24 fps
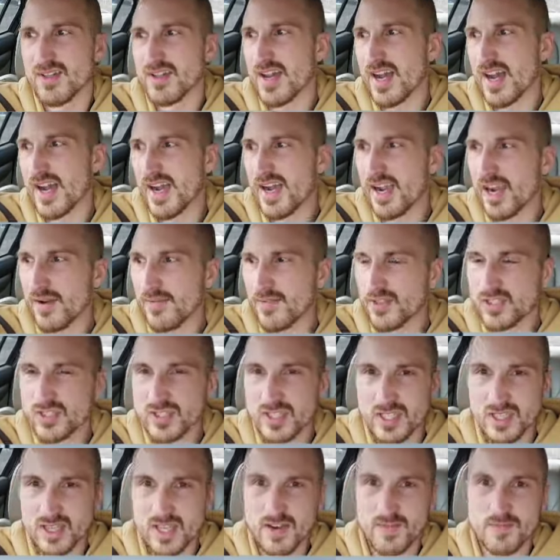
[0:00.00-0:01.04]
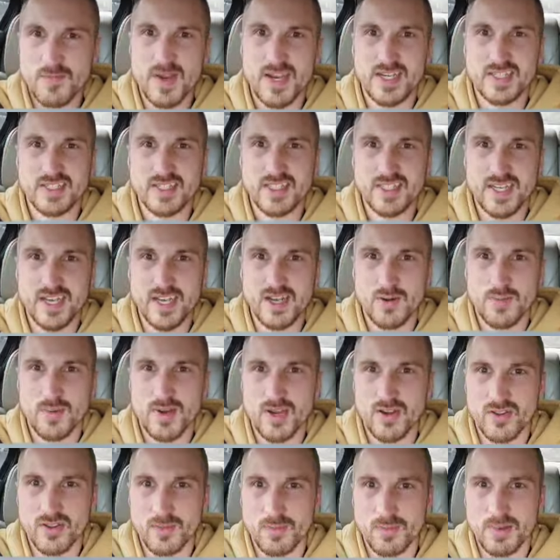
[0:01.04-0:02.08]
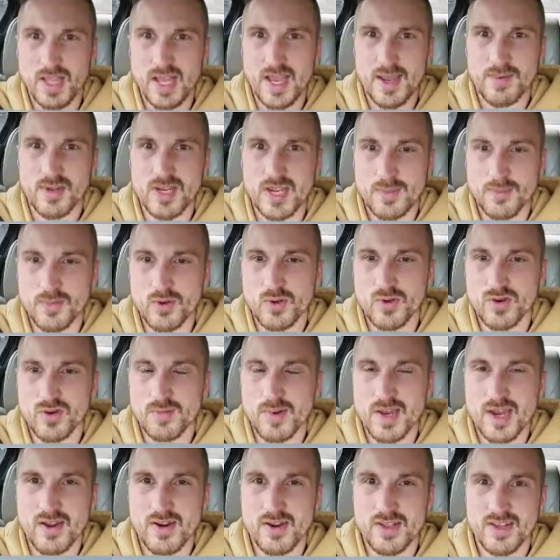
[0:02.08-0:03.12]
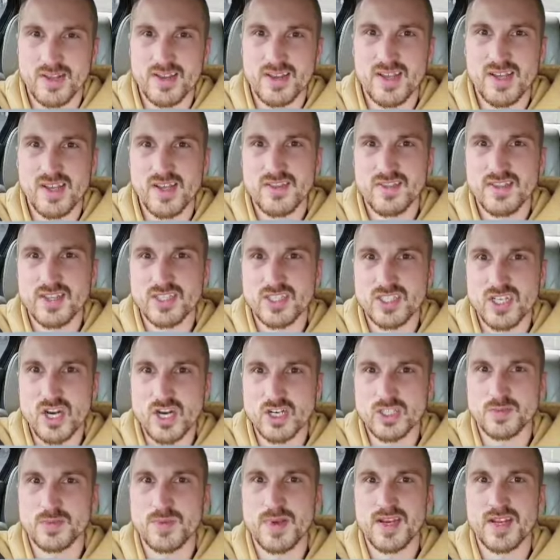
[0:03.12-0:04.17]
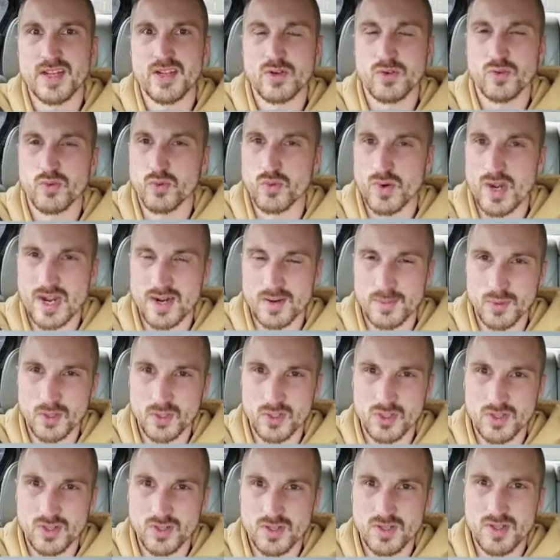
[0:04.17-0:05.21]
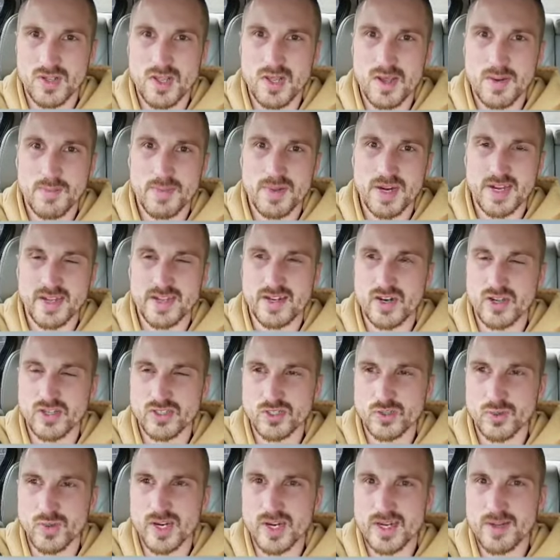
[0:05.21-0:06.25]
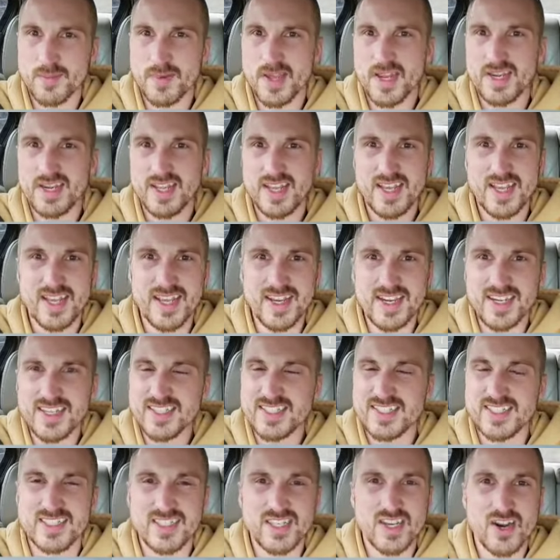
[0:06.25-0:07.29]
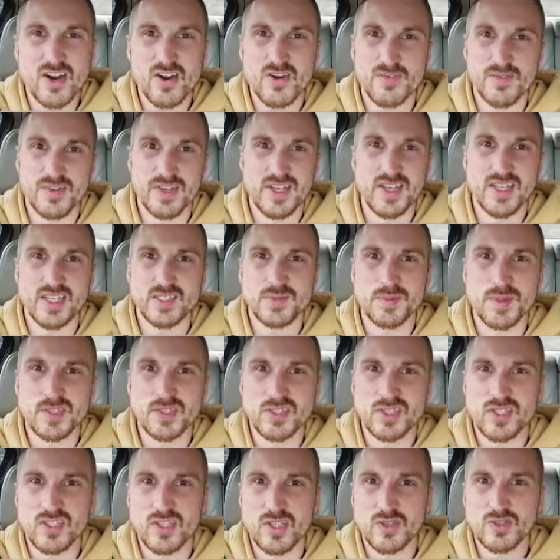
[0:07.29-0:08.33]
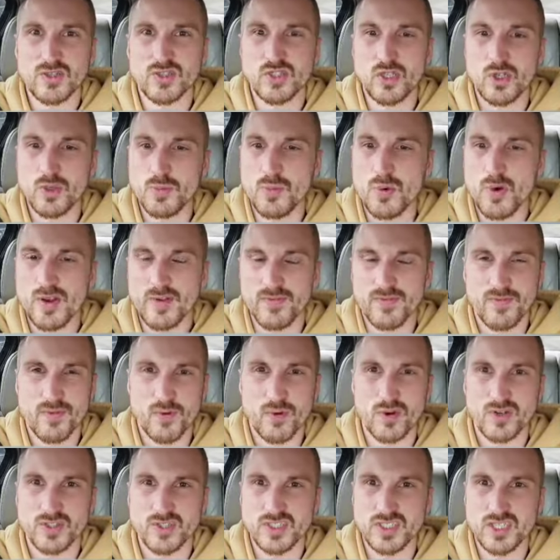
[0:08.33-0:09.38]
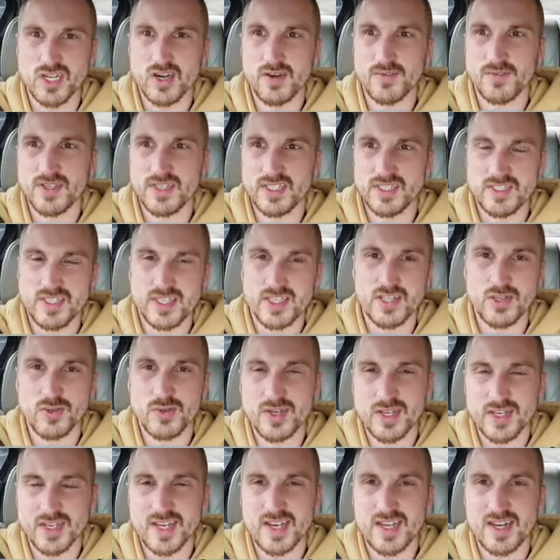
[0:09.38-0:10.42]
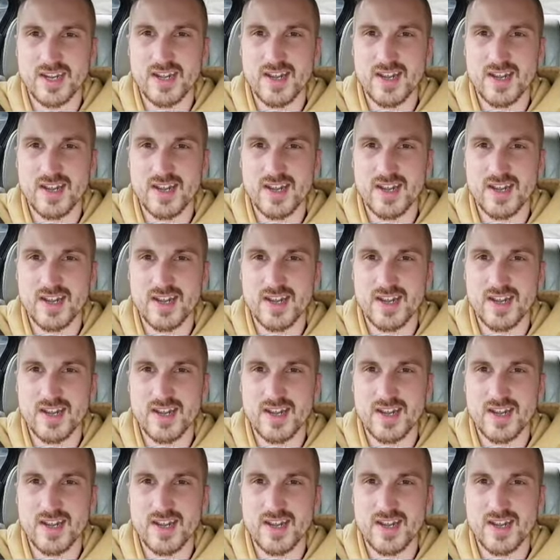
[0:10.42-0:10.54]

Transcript: I obviously love my TL by all the blabbing I'm doing about it. This car's been incredible, but I could also recommend any CRV, especially those 2.4 CRVs that you can get.